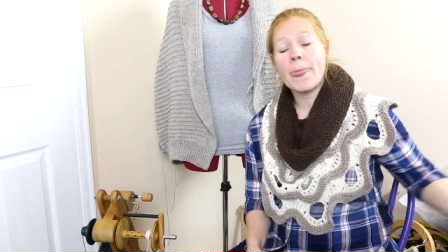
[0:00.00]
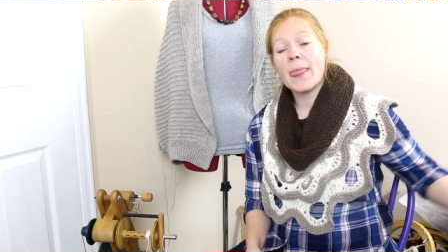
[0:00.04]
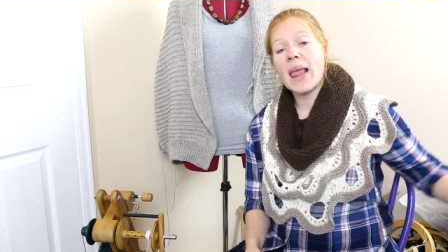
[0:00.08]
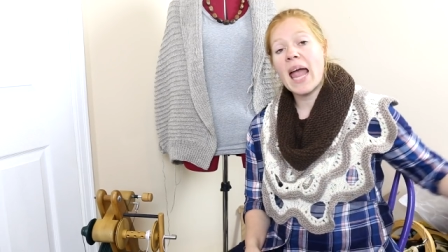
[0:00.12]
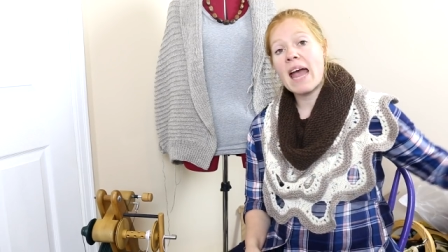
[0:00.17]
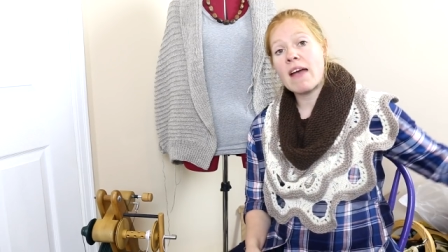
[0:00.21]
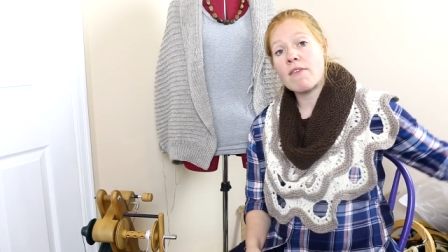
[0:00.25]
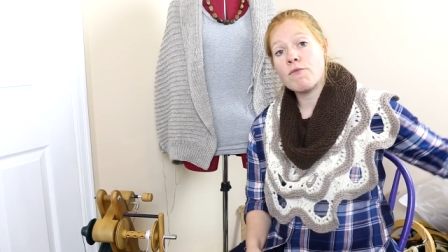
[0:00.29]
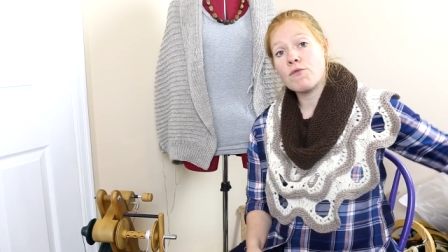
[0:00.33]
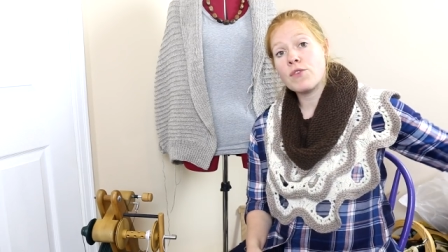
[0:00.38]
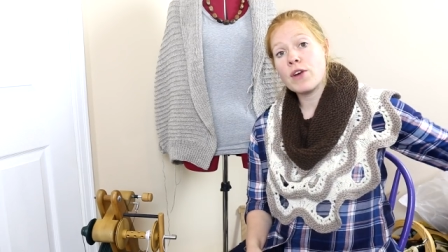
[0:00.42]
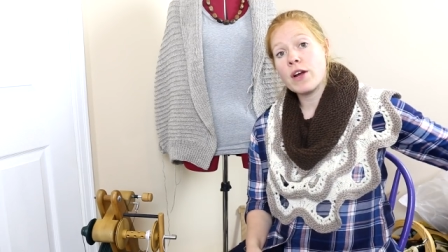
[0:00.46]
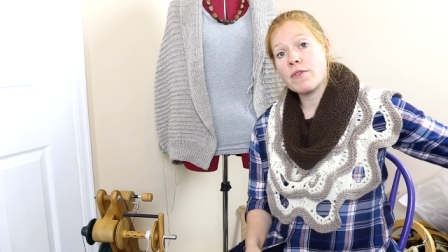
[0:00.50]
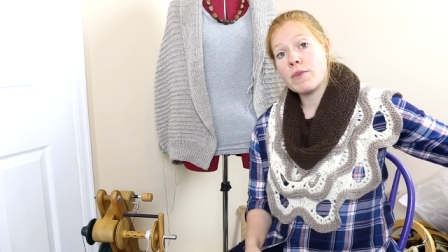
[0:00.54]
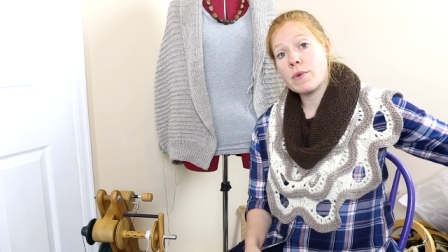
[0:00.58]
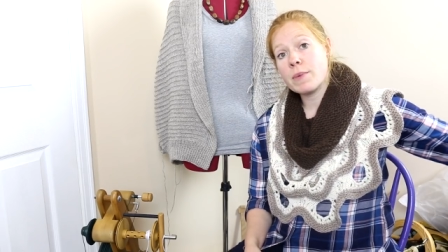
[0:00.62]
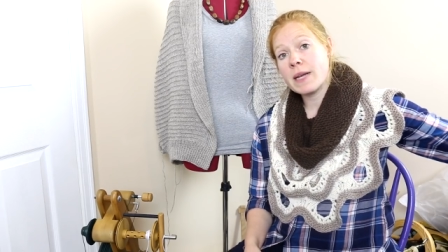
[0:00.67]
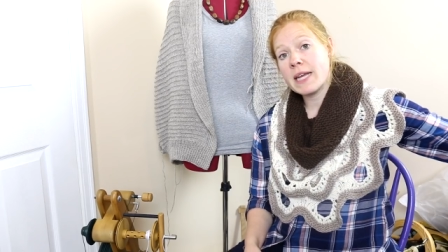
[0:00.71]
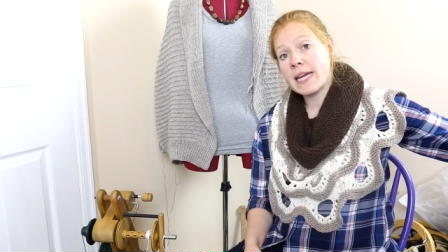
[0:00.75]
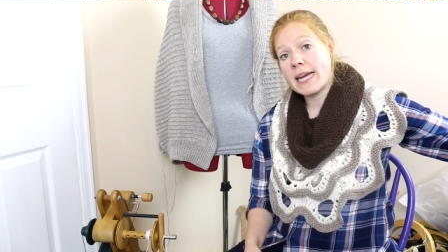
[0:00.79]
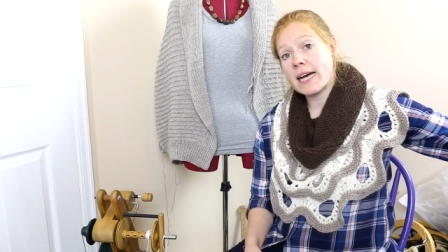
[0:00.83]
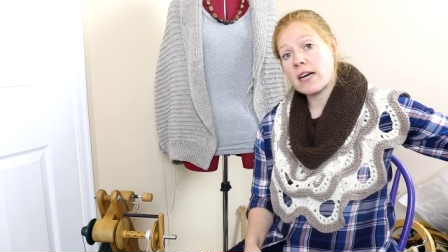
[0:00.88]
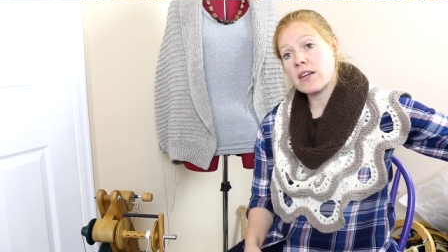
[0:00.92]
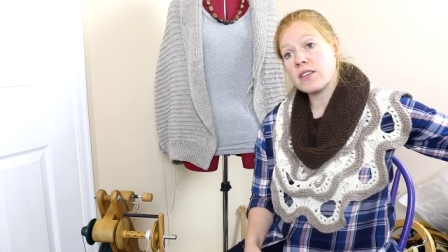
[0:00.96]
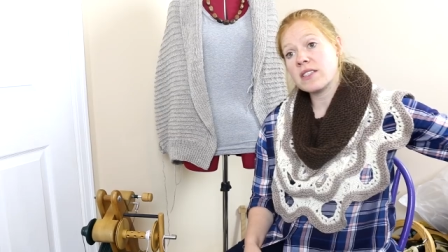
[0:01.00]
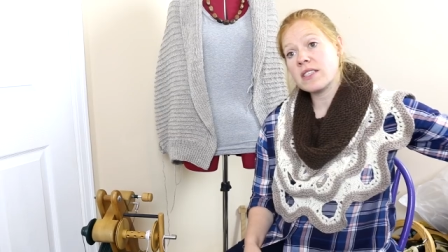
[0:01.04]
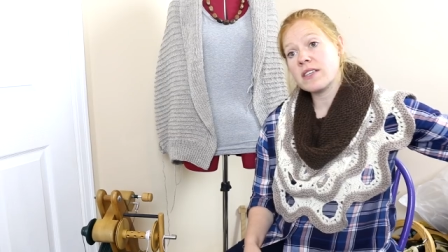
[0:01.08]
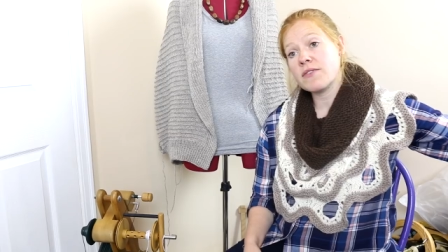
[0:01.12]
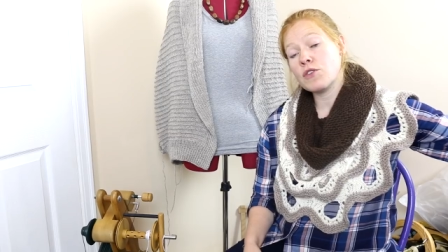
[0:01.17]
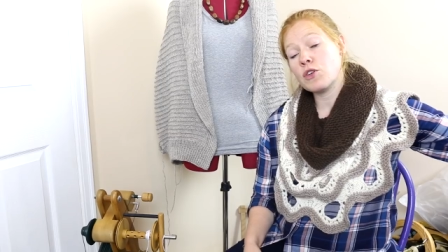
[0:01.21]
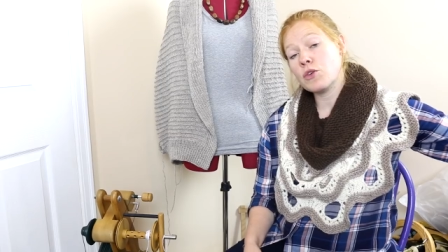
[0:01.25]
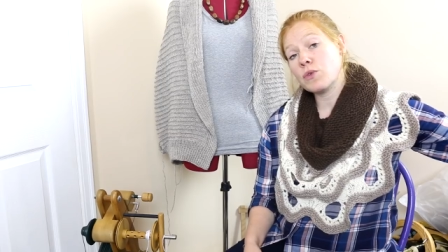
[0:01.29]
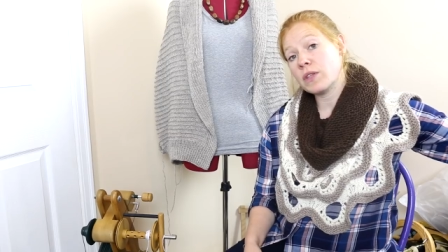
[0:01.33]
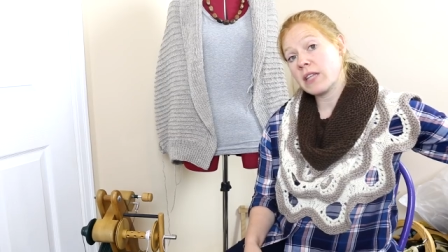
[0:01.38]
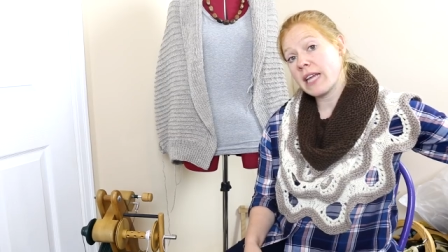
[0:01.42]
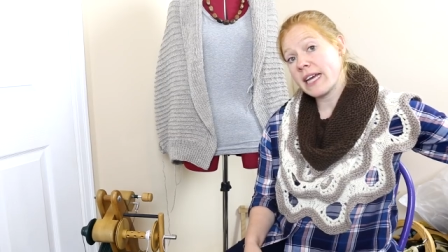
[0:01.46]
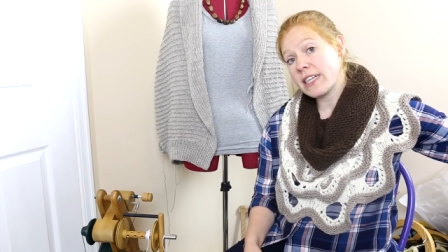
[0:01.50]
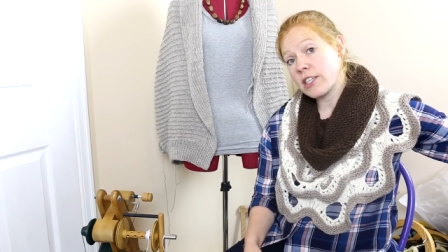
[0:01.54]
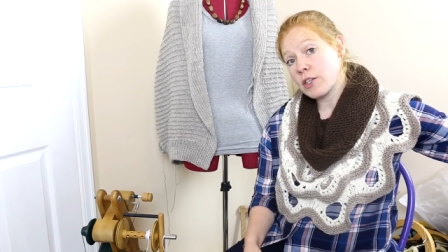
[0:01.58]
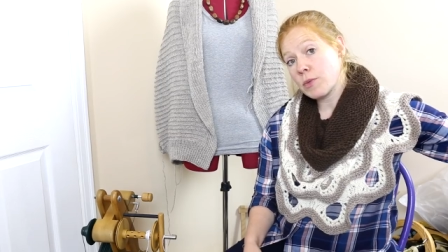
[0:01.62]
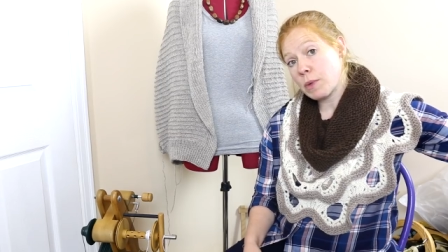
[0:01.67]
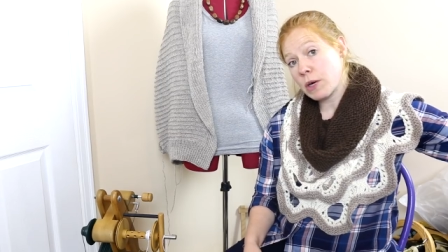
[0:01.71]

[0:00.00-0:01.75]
And for everybody else, if you would like to